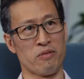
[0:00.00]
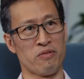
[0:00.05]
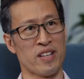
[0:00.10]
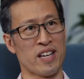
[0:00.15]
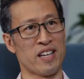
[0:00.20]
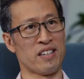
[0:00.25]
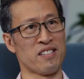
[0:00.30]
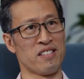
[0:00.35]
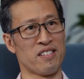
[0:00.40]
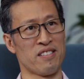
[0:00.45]
of
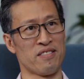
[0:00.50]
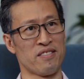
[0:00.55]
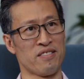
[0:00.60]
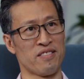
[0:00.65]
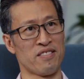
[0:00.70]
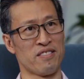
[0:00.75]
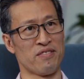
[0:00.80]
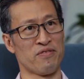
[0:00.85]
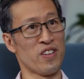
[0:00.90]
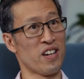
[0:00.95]
that
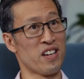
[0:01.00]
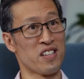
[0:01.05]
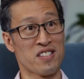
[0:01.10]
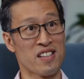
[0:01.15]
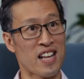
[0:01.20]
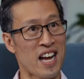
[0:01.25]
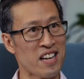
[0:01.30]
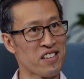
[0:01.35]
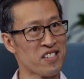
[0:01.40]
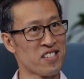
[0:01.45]
fillers
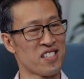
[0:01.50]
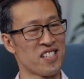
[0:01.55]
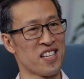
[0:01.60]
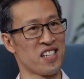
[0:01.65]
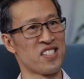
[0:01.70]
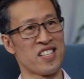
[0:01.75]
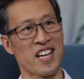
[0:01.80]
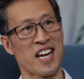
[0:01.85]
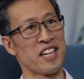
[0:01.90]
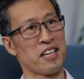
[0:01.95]
last
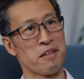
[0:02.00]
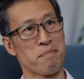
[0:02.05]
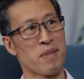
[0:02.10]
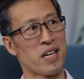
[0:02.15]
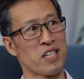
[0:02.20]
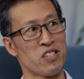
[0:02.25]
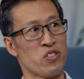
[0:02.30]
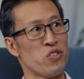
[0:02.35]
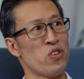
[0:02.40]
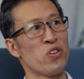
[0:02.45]
6 to 18
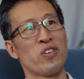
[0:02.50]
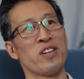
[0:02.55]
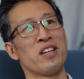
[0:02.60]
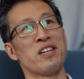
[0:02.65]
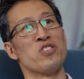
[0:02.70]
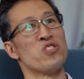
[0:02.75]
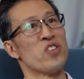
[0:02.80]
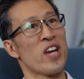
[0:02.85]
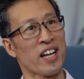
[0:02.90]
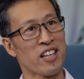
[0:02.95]
months, you could
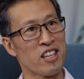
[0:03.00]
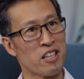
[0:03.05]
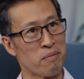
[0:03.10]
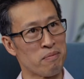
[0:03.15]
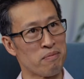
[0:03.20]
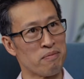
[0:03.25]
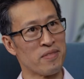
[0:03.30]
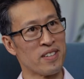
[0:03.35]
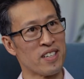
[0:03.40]
inject them